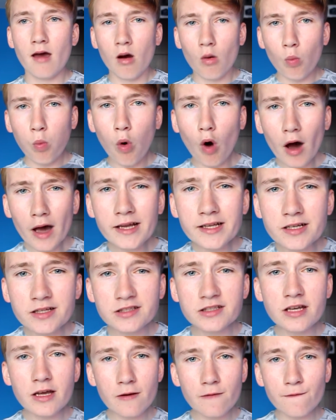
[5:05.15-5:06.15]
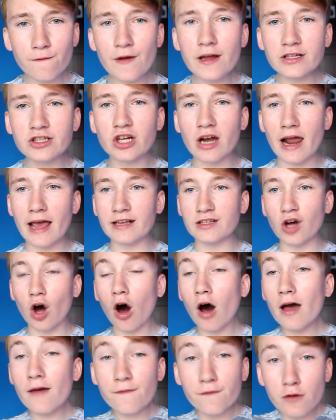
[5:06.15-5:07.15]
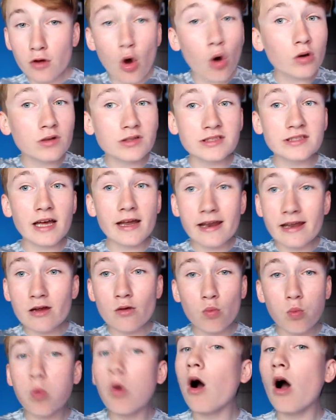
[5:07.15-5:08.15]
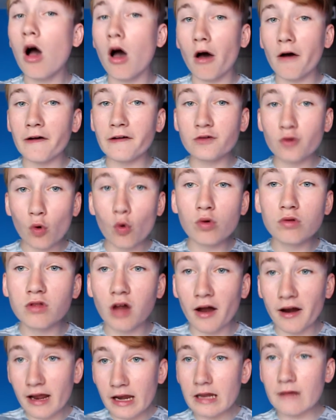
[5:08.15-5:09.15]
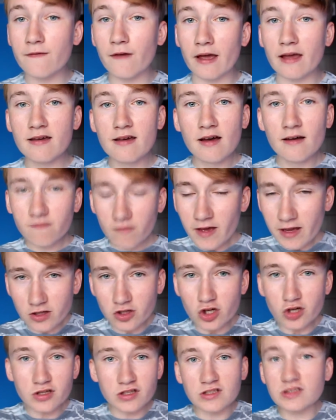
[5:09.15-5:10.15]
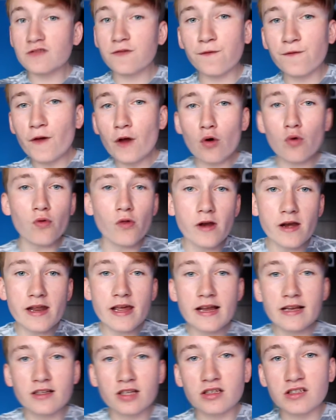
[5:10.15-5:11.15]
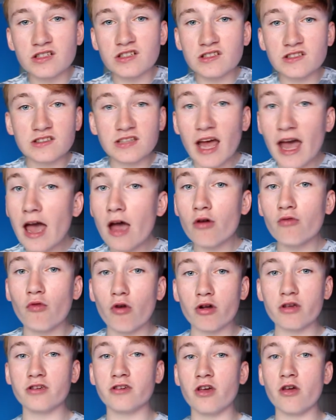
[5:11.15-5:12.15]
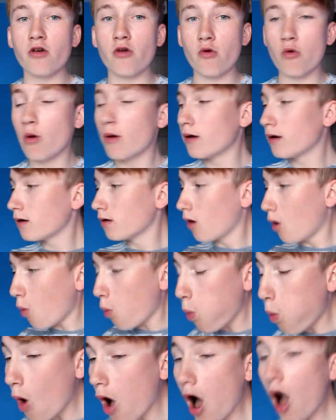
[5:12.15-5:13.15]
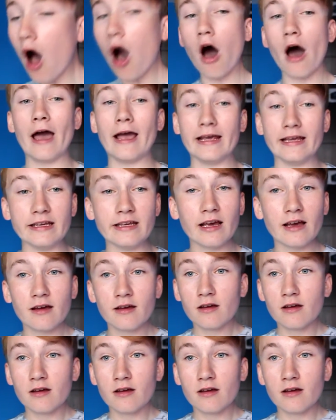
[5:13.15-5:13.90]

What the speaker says: Why does the invigilator, I've not said a word or done anything. They just feel the need to stare at you. Why?